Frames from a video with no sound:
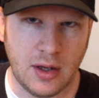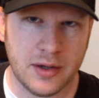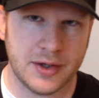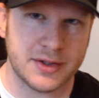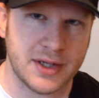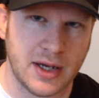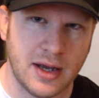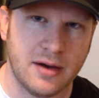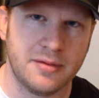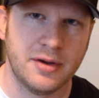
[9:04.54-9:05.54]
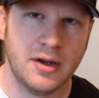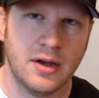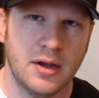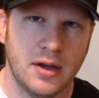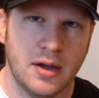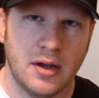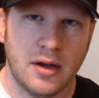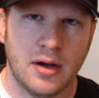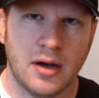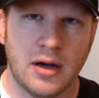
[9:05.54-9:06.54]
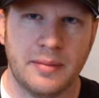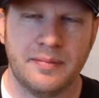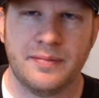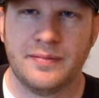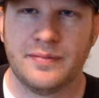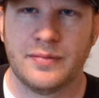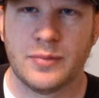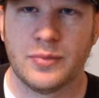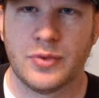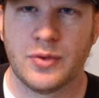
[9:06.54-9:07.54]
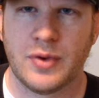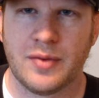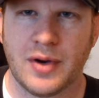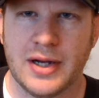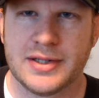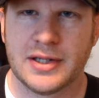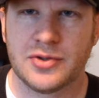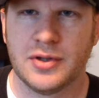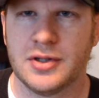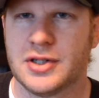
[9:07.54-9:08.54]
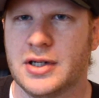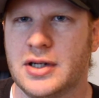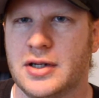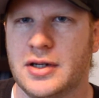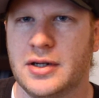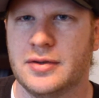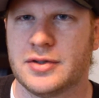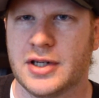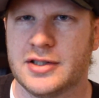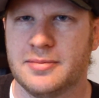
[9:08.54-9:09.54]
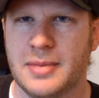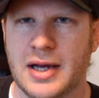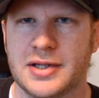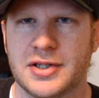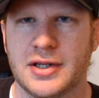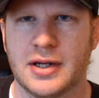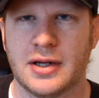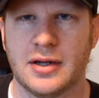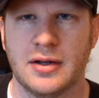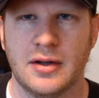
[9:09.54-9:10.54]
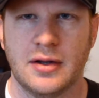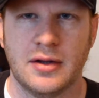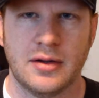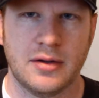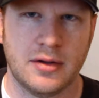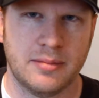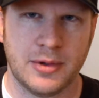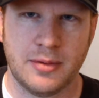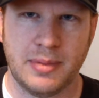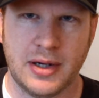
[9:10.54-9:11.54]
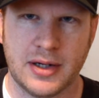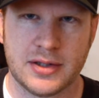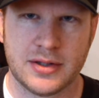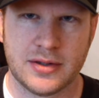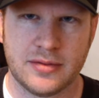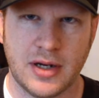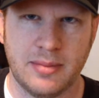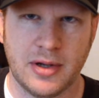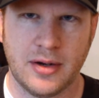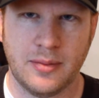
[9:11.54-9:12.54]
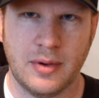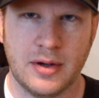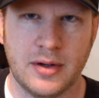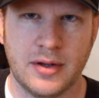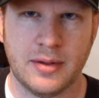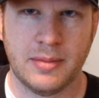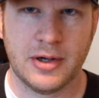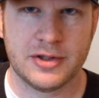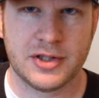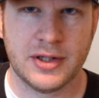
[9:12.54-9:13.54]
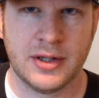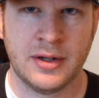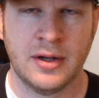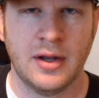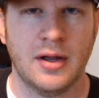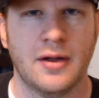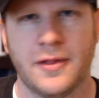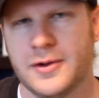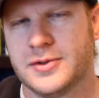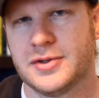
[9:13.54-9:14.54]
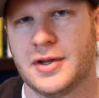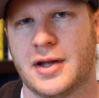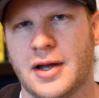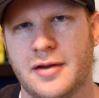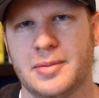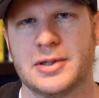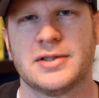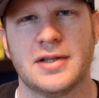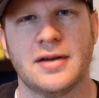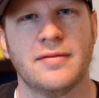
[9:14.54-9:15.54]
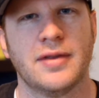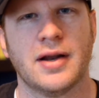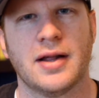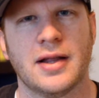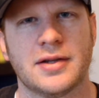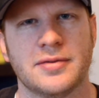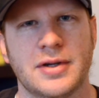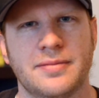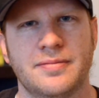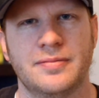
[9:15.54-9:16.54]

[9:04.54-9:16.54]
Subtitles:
You can see I have the Red Rising trilogy, Shades of Magic, Bird Box, Ready Player One, The Martian. Those are the kind of books that I like to read.